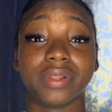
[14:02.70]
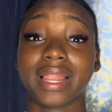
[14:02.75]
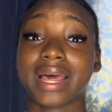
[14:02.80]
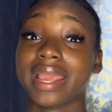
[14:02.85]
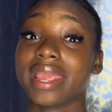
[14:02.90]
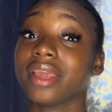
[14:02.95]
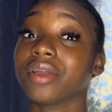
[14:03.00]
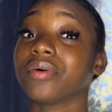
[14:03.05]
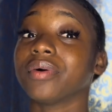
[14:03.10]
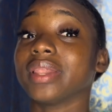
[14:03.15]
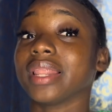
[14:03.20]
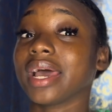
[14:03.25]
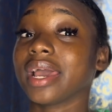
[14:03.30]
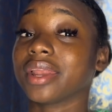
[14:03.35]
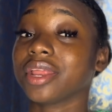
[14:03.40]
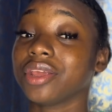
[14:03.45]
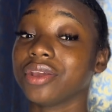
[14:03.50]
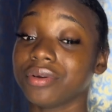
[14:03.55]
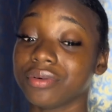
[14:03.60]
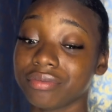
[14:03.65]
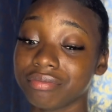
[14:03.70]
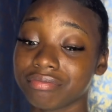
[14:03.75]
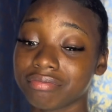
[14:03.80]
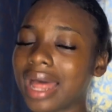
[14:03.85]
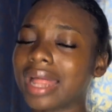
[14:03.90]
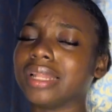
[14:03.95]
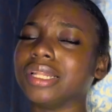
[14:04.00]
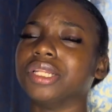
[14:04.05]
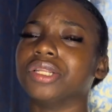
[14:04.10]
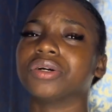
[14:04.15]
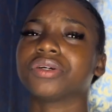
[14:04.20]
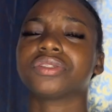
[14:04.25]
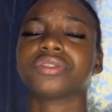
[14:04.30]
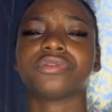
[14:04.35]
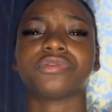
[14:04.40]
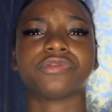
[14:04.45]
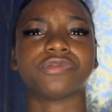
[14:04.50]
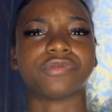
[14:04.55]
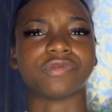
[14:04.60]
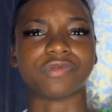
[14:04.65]
I ain't gonna lie to you. I looked
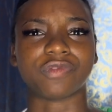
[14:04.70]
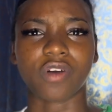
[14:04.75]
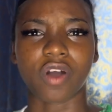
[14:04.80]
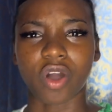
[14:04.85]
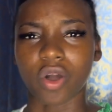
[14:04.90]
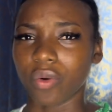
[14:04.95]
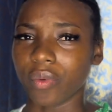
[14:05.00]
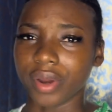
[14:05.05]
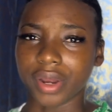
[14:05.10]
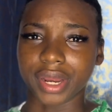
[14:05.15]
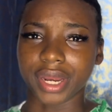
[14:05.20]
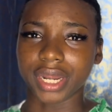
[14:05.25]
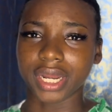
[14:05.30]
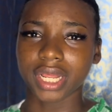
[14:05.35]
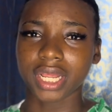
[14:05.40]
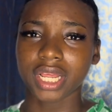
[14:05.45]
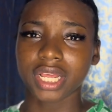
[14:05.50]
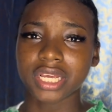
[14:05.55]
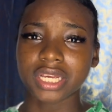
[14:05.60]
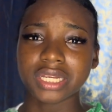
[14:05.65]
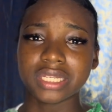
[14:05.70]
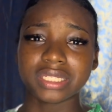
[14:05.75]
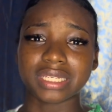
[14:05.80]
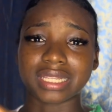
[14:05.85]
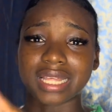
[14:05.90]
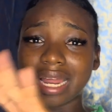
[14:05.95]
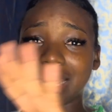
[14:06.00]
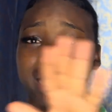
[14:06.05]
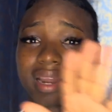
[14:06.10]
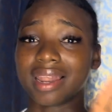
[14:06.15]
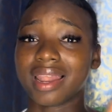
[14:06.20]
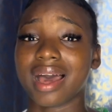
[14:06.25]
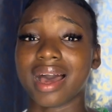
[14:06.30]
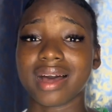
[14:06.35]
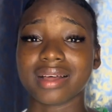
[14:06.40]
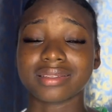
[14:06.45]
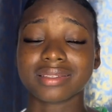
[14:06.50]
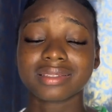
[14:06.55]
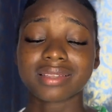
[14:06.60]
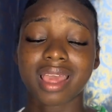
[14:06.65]
forward to that
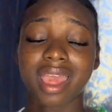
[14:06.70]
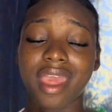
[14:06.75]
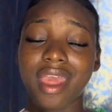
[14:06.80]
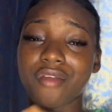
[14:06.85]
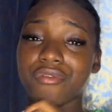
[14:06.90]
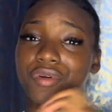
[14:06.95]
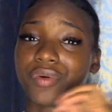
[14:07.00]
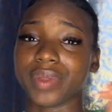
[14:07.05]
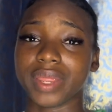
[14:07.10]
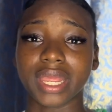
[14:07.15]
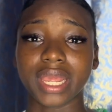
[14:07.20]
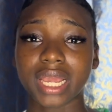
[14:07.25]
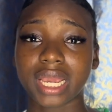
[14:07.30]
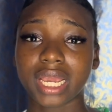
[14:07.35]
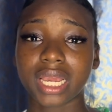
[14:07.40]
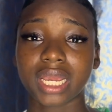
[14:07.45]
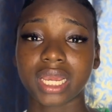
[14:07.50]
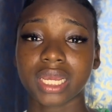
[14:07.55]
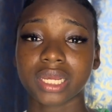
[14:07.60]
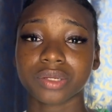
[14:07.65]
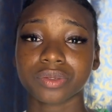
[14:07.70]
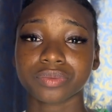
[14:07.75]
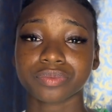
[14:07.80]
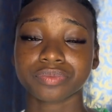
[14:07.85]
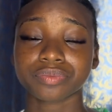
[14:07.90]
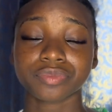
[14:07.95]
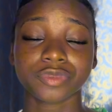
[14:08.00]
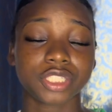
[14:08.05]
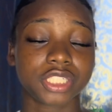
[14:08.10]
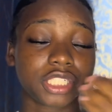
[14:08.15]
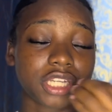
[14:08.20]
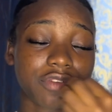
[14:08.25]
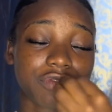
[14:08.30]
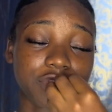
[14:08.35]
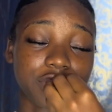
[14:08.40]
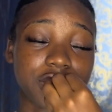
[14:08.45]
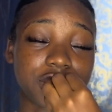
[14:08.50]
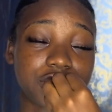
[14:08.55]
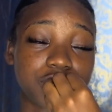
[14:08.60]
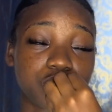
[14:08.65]
class every week. Chef
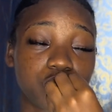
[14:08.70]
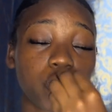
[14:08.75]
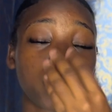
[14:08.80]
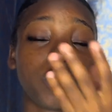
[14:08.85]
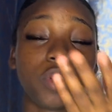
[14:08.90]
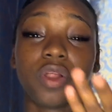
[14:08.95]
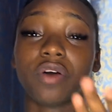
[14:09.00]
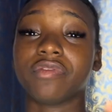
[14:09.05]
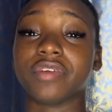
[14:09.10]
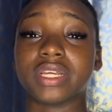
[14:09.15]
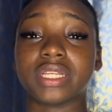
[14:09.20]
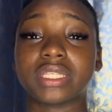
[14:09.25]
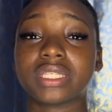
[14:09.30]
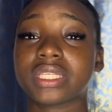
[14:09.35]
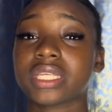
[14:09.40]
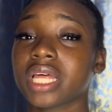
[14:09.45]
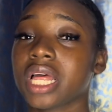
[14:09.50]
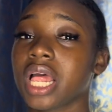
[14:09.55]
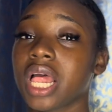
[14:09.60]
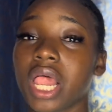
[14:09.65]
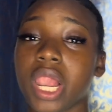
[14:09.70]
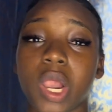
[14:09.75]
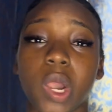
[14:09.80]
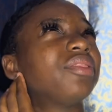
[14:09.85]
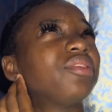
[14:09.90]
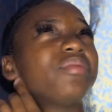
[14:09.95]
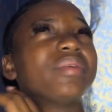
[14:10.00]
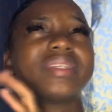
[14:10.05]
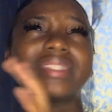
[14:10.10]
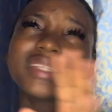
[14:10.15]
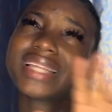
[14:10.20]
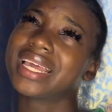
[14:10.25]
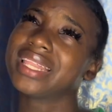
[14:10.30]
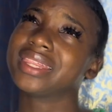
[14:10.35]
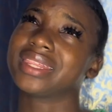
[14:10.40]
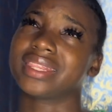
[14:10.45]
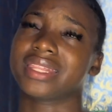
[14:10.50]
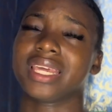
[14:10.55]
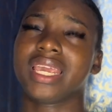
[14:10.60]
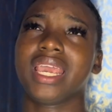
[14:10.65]
kiss, love it. The reason I
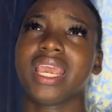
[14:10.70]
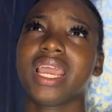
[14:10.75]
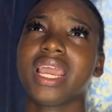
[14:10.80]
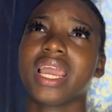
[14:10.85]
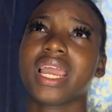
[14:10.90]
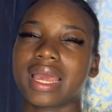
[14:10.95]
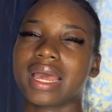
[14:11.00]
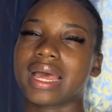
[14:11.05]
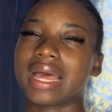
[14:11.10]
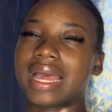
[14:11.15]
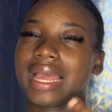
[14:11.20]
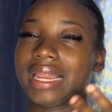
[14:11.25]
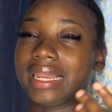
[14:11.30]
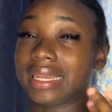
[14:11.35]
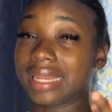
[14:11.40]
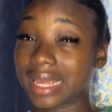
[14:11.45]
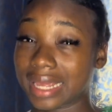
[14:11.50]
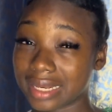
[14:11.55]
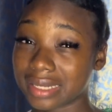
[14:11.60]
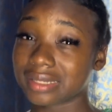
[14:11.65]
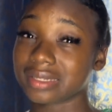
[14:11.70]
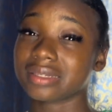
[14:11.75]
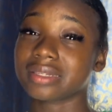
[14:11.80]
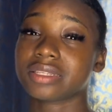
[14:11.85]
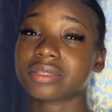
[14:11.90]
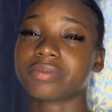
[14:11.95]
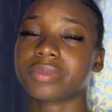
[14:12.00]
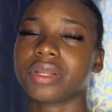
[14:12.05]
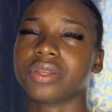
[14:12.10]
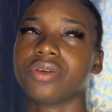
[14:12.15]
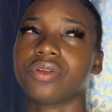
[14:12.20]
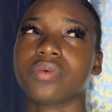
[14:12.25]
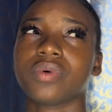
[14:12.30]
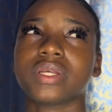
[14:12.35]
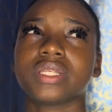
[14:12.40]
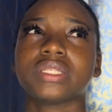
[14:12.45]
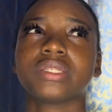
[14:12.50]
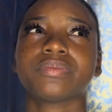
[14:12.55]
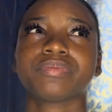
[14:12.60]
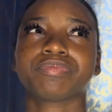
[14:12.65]
think I liked this module
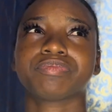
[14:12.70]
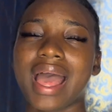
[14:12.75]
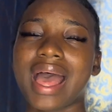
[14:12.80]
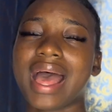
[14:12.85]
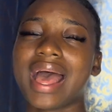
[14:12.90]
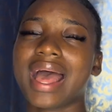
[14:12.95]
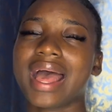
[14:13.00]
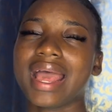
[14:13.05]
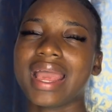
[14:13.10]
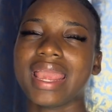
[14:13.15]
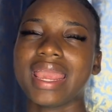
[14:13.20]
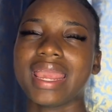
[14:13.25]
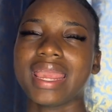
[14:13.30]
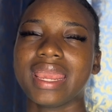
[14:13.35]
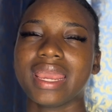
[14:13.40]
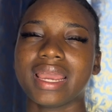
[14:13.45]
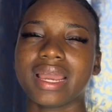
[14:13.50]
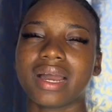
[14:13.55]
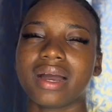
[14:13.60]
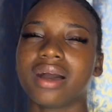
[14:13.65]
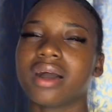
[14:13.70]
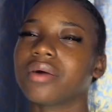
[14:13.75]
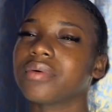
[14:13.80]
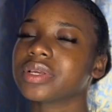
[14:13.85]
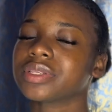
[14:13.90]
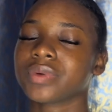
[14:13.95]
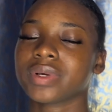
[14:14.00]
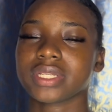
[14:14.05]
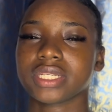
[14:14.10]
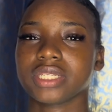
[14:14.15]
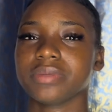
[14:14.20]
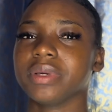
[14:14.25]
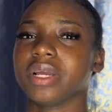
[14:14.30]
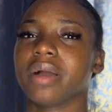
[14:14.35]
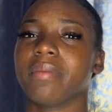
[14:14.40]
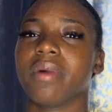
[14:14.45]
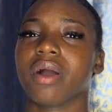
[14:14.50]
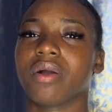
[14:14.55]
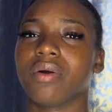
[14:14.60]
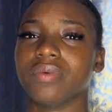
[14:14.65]
was I always wanted to
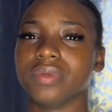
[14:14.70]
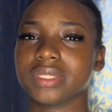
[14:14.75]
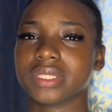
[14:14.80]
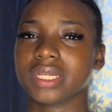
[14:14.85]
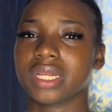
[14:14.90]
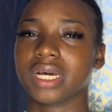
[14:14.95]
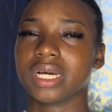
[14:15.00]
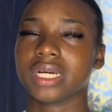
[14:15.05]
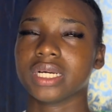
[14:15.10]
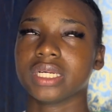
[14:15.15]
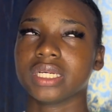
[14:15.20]
become a counselor.